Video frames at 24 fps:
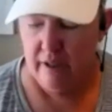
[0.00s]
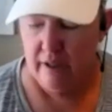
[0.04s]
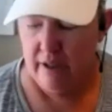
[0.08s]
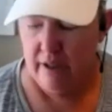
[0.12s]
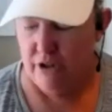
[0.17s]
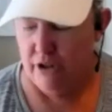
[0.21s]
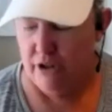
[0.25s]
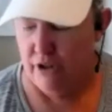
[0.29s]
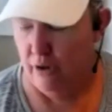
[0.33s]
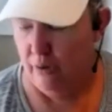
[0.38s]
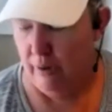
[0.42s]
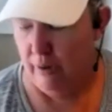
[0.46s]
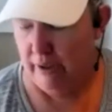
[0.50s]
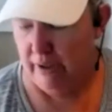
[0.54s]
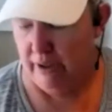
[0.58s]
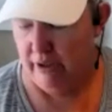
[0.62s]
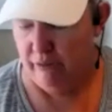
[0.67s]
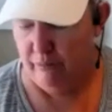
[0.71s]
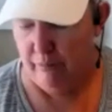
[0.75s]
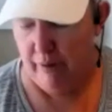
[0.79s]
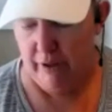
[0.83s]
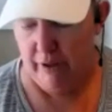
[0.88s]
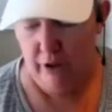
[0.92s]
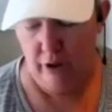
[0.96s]
Because I
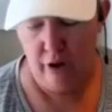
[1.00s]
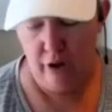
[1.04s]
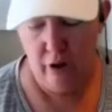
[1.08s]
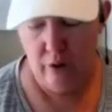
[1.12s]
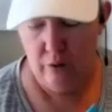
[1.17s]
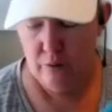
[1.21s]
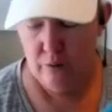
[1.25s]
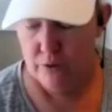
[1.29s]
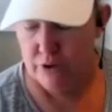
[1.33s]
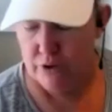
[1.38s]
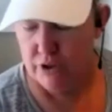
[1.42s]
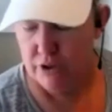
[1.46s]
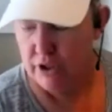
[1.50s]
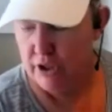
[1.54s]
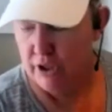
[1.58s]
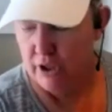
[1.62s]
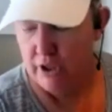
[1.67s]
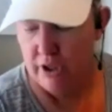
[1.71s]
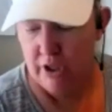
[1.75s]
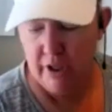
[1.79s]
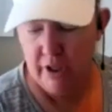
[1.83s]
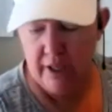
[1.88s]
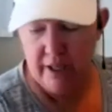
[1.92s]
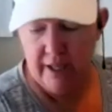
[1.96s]
live by the coast
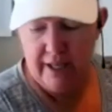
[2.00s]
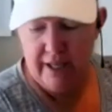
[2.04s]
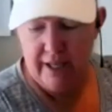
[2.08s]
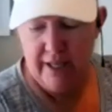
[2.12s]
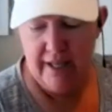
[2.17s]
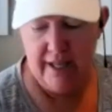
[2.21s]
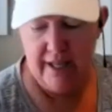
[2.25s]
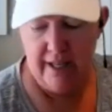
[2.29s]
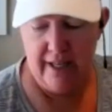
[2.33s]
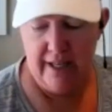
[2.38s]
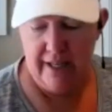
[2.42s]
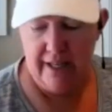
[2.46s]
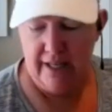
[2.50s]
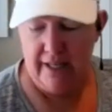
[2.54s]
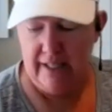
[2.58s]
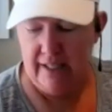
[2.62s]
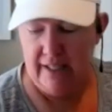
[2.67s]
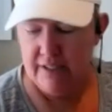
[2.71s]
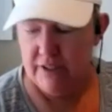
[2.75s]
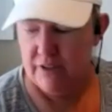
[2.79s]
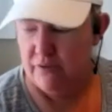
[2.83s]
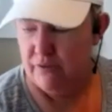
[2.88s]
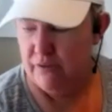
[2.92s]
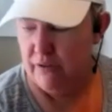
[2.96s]
and
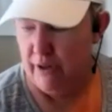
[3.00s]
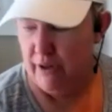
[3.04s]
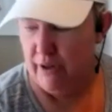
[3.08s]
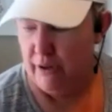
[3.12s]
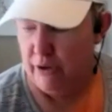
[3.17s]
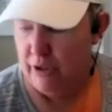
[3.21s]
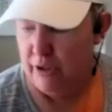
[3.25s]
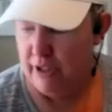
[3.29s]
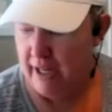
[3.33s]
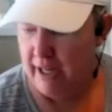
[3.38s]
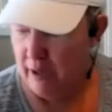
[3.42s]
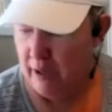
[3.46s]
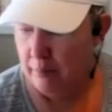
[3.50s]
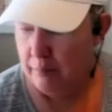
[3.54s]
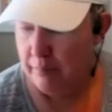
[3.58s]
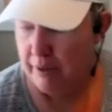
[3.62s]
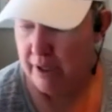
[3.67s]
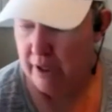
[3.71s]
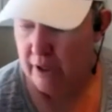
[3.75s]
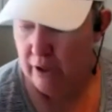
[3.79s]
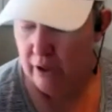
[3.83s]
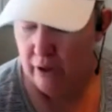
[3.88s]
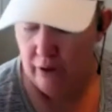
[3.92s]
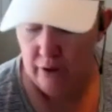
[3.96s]
it's very damp
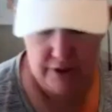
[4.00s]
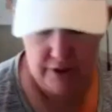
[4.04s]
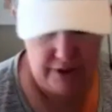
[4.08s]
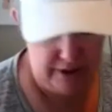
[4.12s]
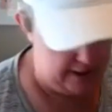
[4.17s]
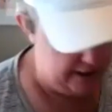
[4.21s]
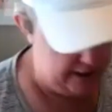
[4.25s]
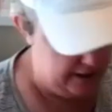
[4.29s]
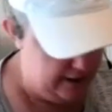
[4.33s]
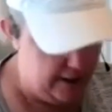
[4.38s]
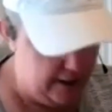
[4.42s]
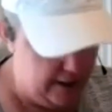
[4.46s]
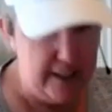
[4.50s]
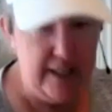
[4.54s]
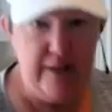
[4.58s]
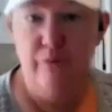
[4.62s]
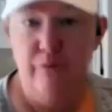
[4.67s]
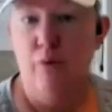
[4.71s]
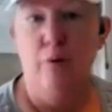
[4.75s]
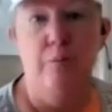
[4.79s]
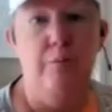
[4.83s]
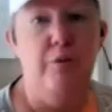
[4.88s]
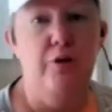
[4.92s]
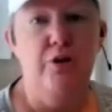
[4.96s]
here. It's like
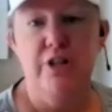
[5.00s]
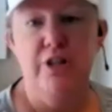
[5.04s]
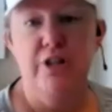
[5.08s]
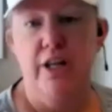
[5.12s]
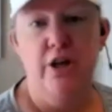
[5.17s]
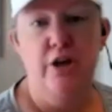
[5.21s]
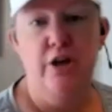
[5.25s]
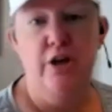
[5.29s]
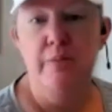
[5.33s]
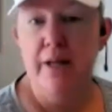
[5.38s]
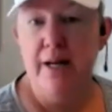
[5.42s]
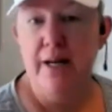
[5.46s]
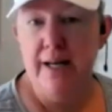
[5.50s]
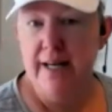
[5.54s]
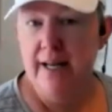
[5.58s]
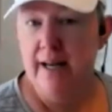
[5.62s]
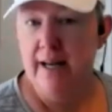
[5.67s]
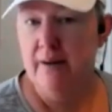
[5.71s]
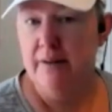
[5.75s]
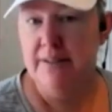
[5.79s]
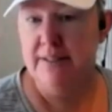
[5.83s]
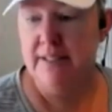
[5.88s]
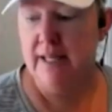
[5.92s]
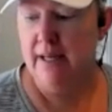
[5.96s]
94% humidity
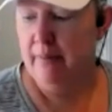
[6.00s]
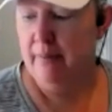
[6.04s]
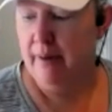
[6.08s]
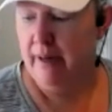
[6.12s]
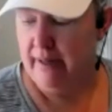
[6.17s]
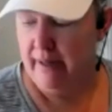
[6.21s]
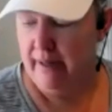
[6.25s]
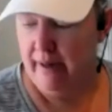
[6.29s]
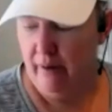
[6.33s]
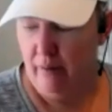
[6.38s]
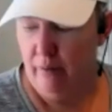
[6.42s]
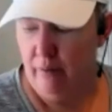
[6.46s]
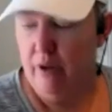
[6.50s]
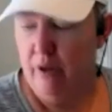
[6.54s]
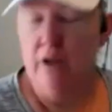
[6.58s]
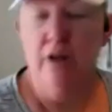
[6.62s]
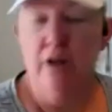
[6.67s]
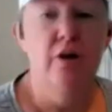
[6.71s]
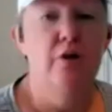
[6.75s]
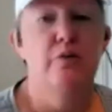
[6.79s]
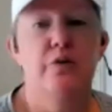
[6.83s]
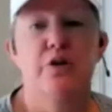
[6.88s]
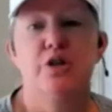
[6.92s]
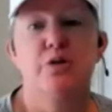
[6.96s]
outside right now,
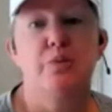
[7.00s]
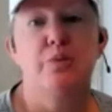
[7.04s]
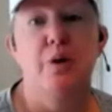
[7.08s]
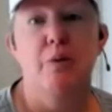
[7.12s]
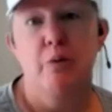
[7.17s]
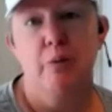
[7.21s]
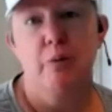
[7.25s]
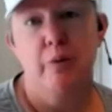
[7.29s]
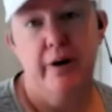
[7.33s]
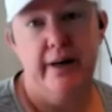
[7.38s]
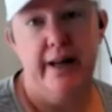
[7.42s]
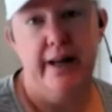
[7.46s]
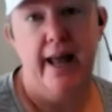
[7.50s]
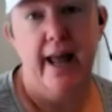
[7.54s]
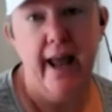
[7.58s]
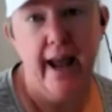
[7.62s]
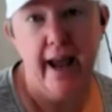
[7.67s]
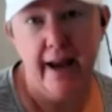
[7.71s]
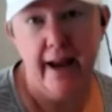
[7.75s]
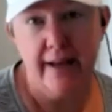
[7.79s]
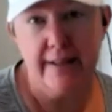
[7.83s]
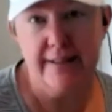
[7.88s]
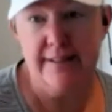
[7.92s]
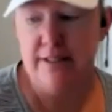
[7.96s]
which is why we're wearing a
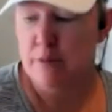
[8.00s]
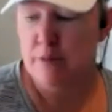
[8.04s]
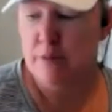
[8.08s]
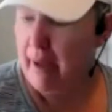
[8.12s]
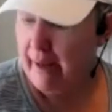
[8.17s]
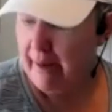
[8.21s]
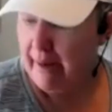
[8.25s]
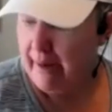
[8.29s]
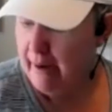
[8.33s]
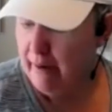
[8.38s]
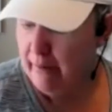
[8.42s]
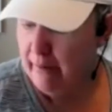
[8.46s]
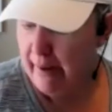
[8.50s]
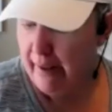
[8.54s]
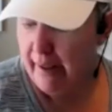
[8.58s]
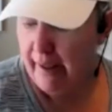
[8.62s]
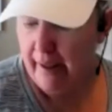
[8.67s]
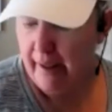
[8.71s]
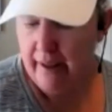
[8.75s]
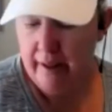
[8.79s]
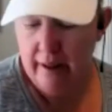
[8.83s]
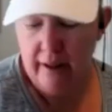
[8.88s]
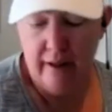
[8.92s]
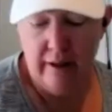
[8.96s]
hat because it's a bad hair
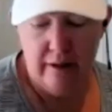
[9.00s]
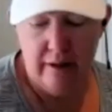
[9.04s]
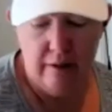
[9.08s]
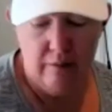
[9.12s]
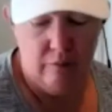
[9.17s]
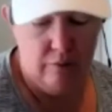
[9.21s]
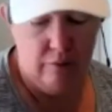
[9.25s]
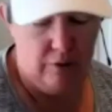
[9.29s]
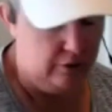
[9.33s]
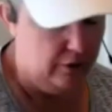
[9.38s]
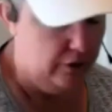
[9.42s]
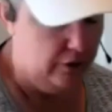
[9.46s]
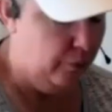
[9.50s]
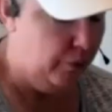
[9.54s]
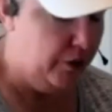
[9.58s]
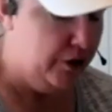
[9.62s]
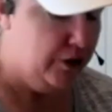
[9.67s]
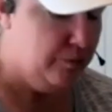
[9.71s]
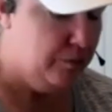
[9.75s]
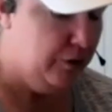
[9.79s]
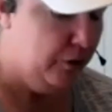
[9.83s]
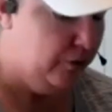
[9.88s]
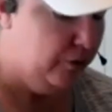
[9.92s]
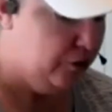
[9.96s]
day. Oh, and the
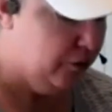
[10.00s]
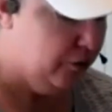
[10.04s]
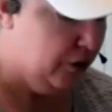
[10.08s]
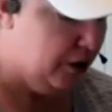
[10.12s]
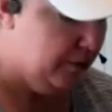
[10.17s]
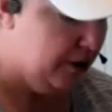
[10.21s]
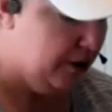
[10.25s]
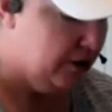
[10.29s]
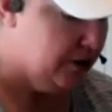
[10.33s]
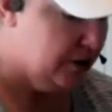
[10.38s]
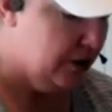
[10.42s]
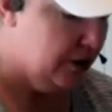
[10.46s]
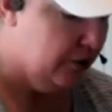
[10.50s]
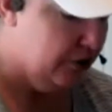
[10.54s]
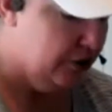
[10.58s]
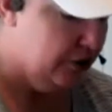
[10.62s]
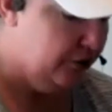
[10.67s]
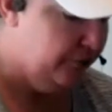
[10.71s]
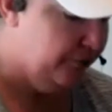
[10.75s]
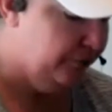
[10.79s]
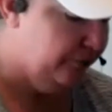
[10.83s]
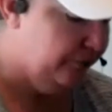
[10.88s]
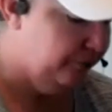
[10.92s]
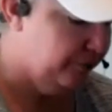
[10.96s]
wind's blowing 20 miles an hour
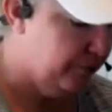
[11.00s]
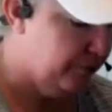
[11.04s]
too.